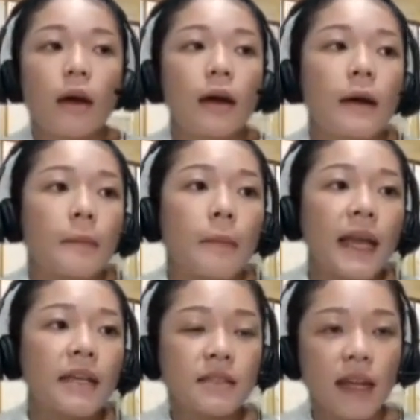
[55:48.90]

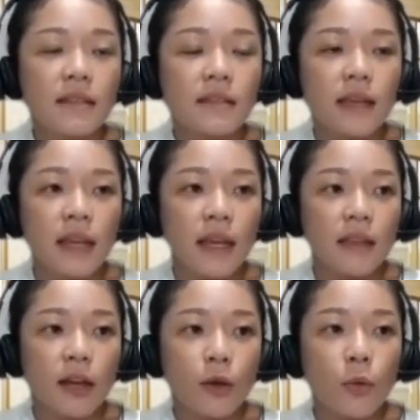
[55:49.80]
Einstein said it in
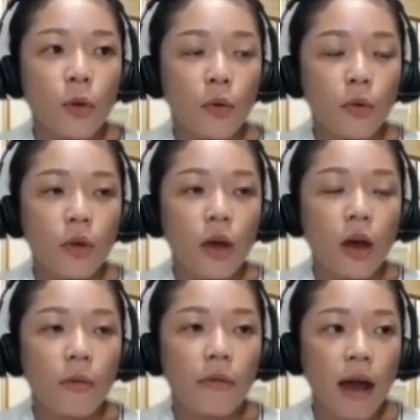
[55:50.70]
the quote
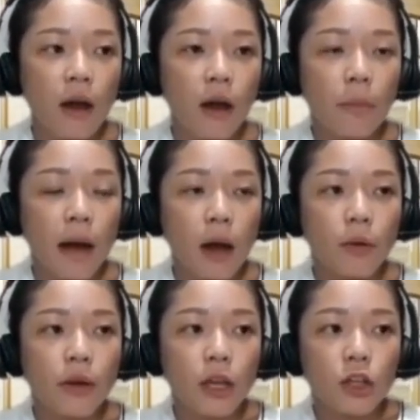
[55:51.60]
around
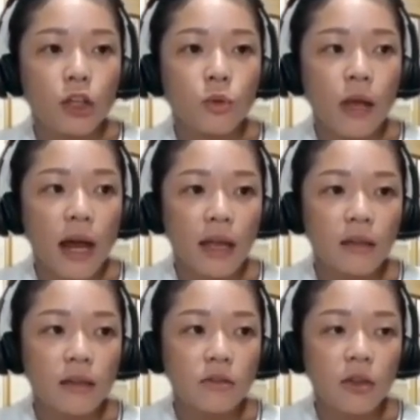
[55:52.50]
about, you
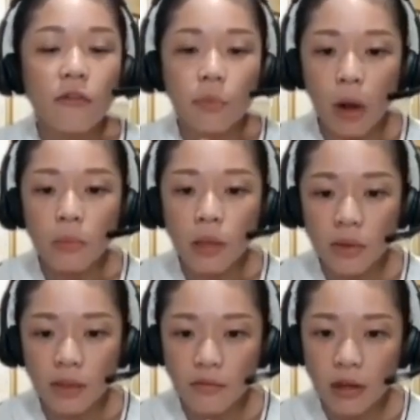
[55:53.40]
can't solve a problem
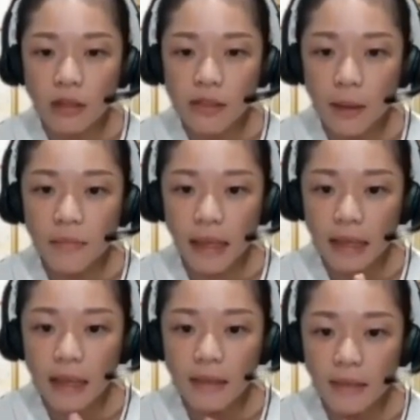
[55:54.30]
with the very same
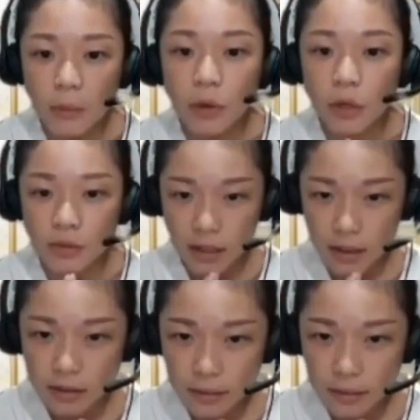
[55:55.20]
thinking that produced it.